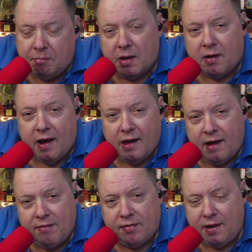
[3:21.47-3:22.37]
Miller High
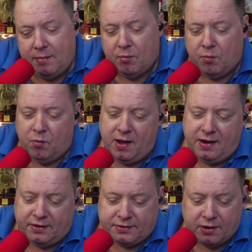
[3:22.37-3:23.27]
Life theme
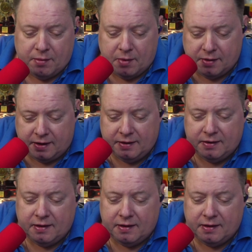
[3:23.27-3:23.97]
wedding ceremony.